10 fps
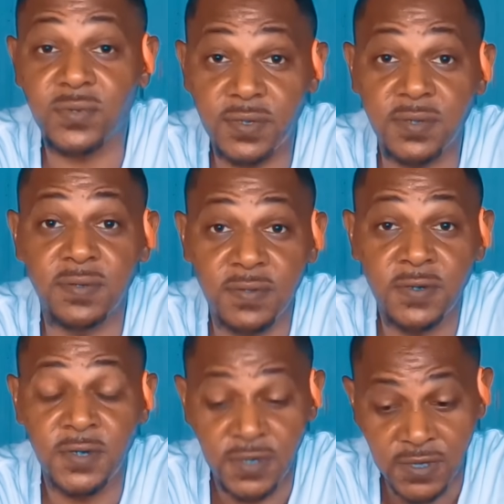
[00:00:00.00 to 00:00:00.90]

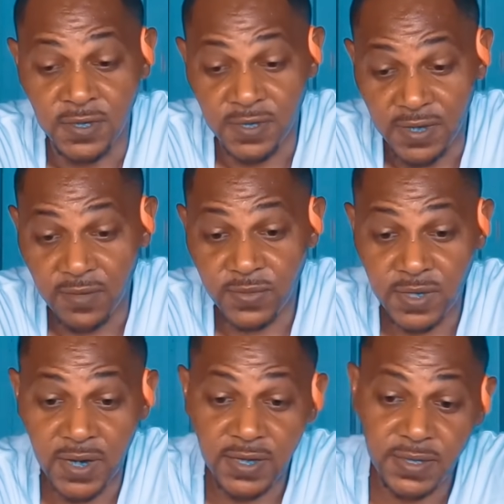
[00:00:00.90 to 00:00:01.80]
was
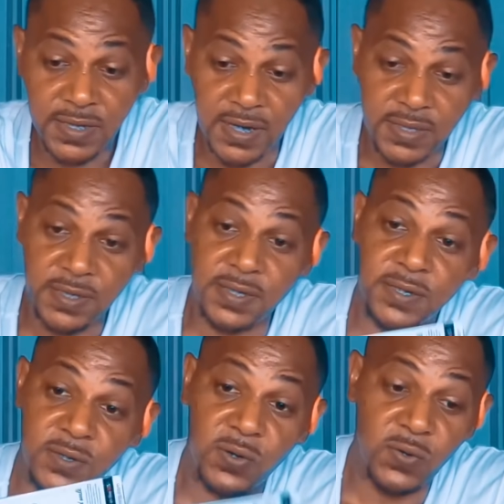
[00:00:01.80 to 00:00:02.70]
kind of testy.
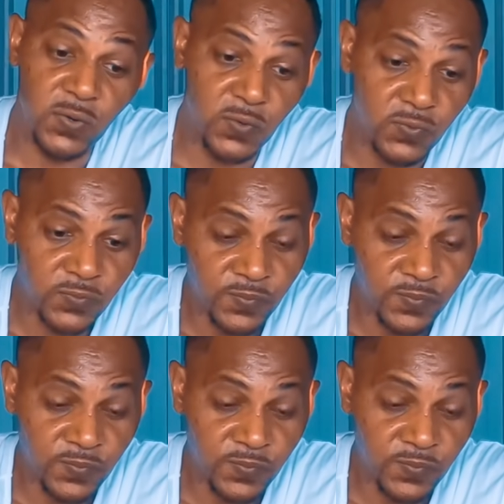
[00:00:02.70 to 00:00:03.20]
So